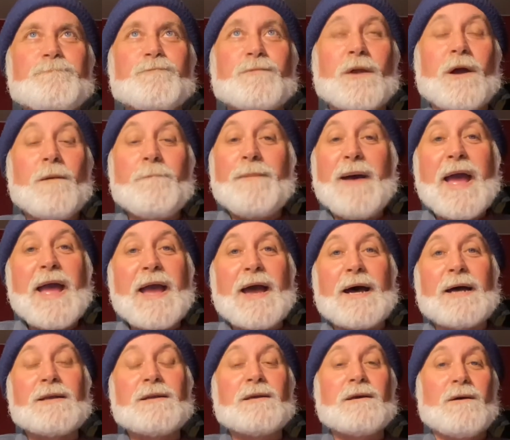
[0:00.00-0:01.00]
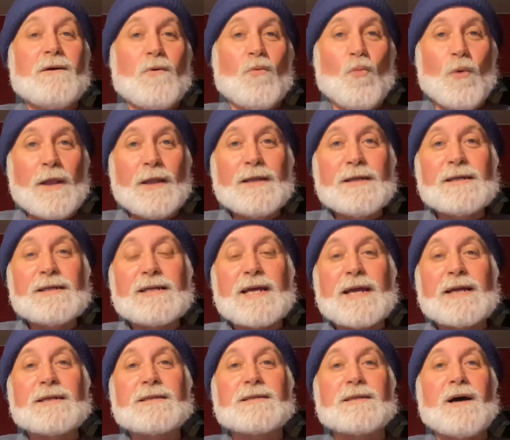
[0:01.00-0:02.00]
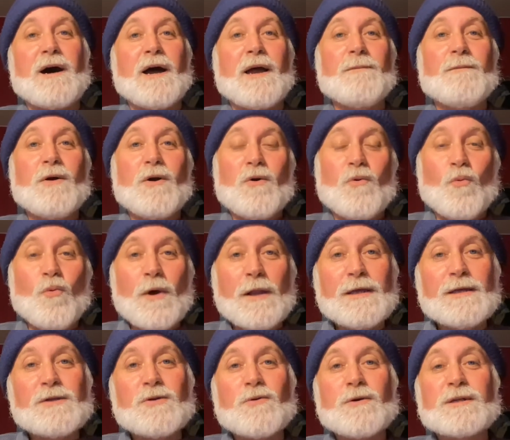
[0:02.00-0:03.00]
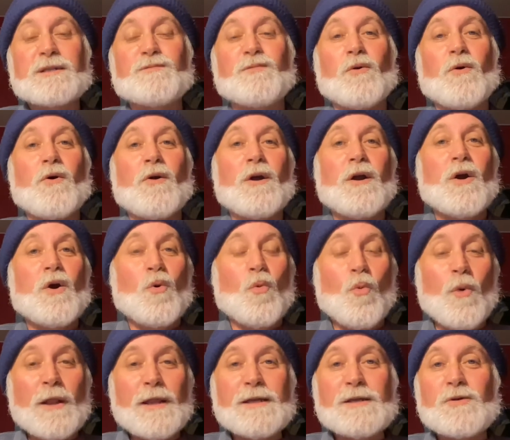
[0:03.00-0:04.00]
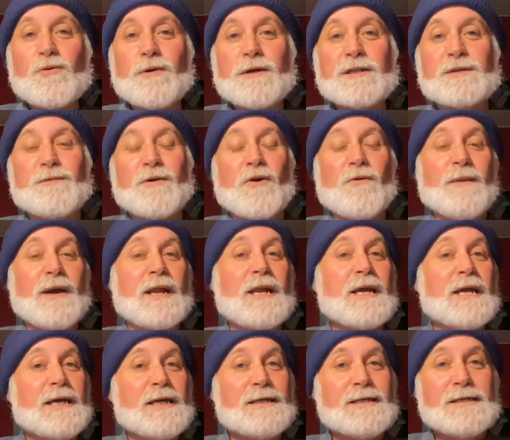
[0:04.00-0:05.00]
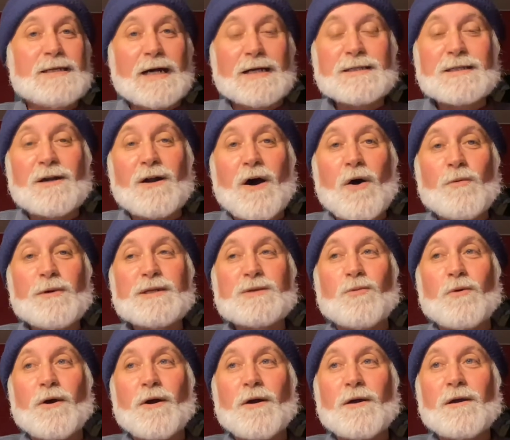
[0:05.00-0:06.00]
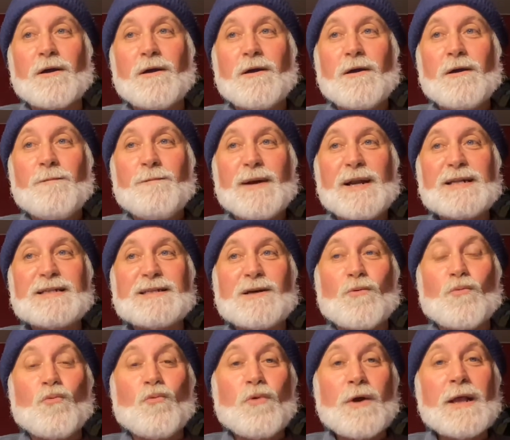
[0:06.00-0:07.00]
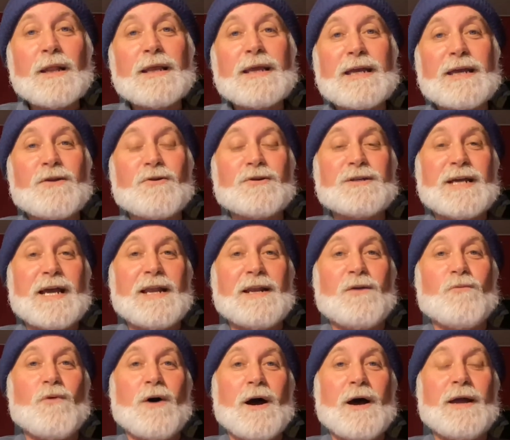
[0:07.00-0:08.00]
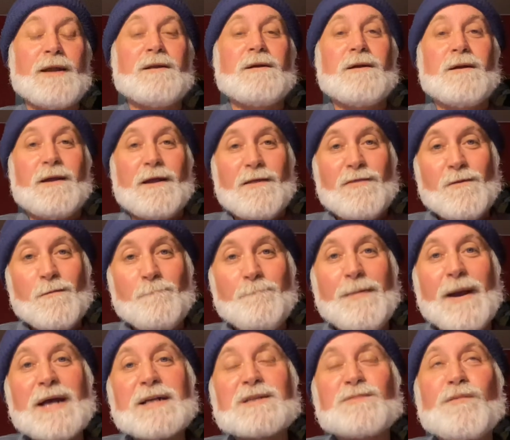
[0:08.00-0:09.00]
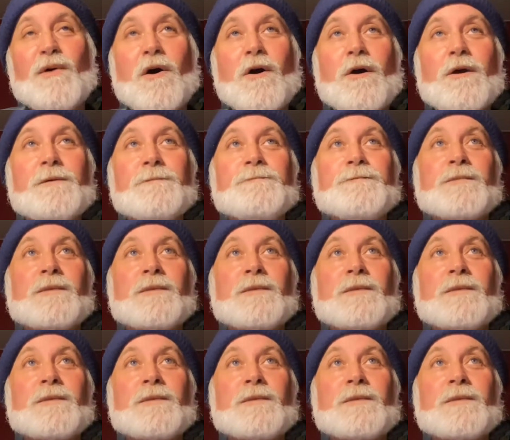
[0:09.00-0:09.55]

a band willing to take its time, willing to explore, willing to experiment. It doesn't always work, but it's a really entertaining ride. And the best part,